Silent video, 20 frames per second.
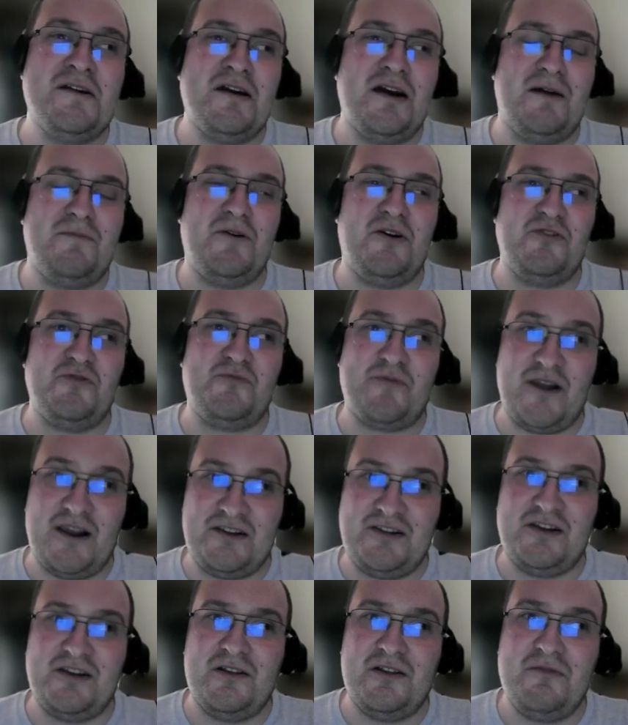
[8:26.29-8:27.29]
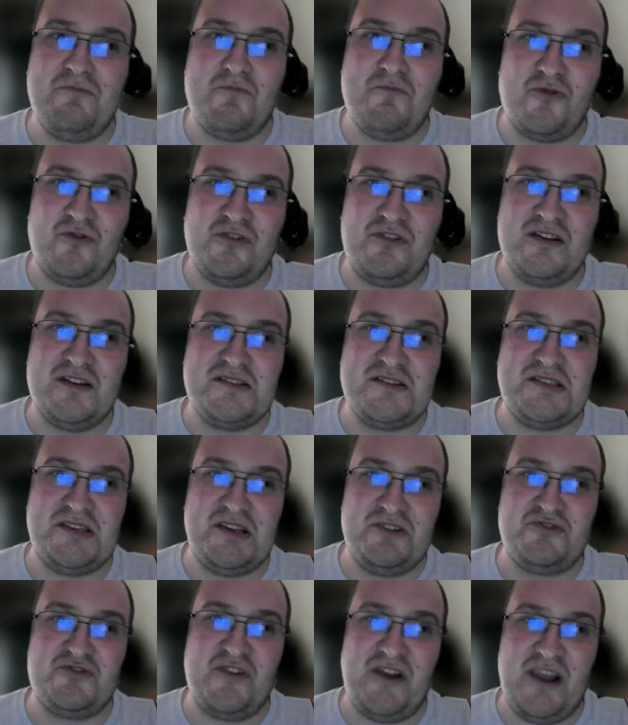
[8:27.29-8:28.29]
about practical importance
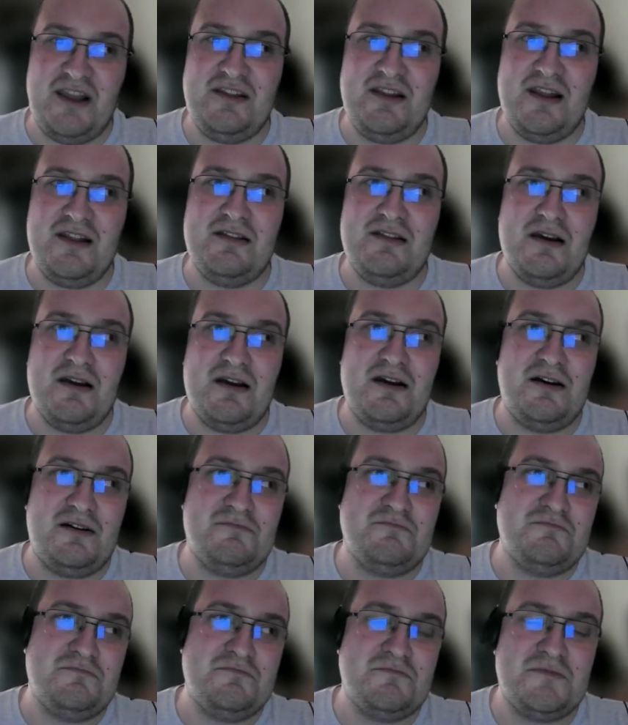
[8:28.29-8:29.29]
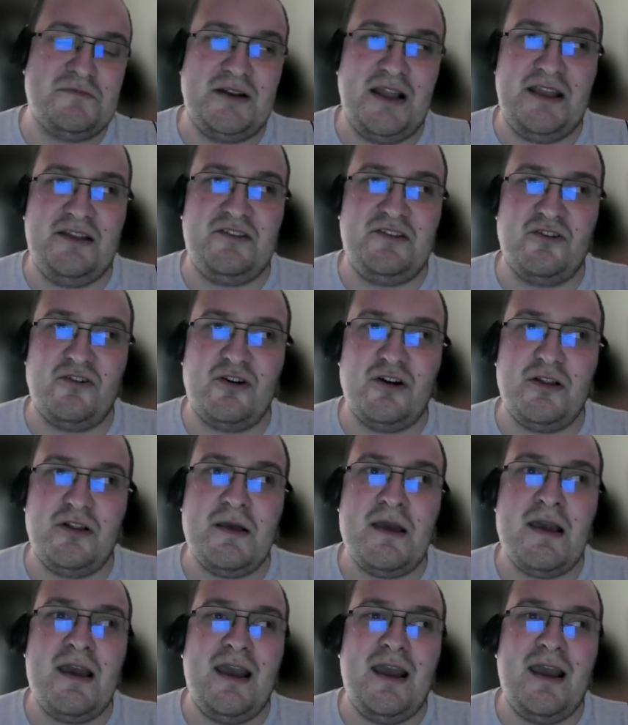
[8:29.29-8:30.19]
in trading later on.